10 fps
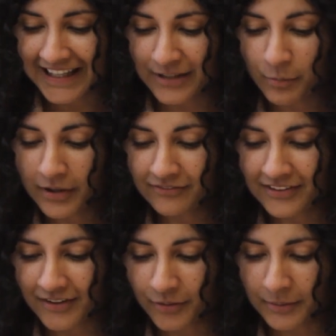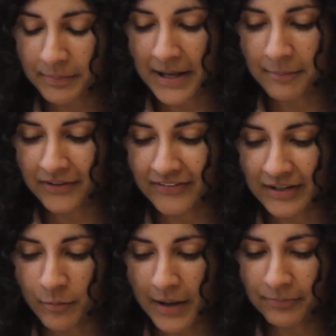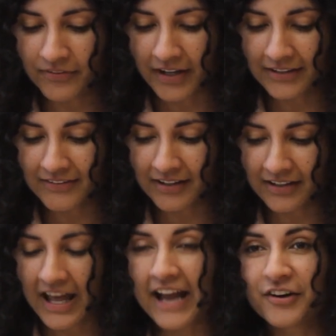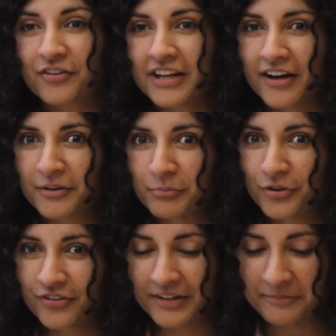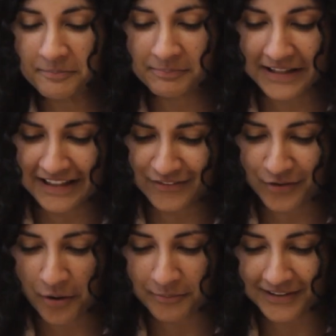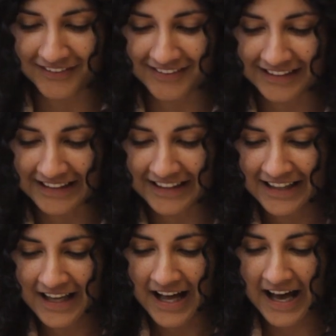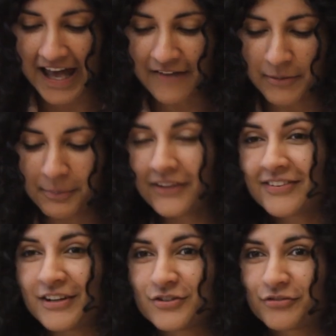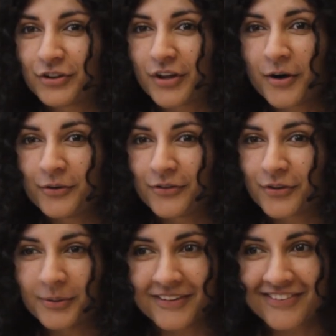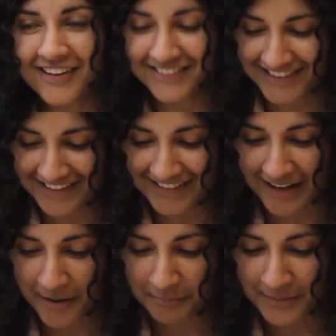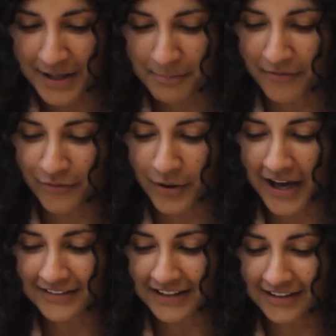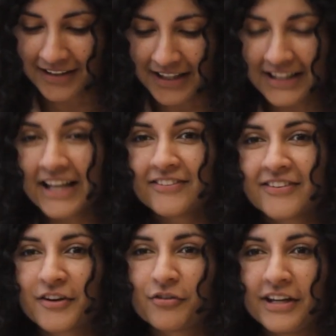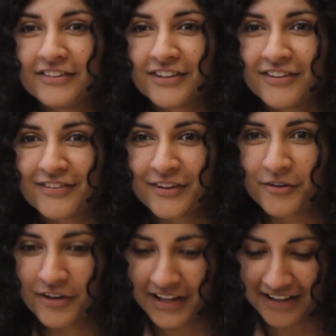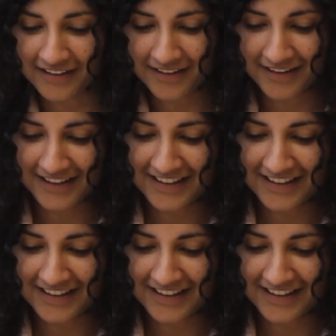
In one video on the BMSD website, an angry young Muslim begins ominously, I have a message for those who insult Islam before adding, let's agree to disagree.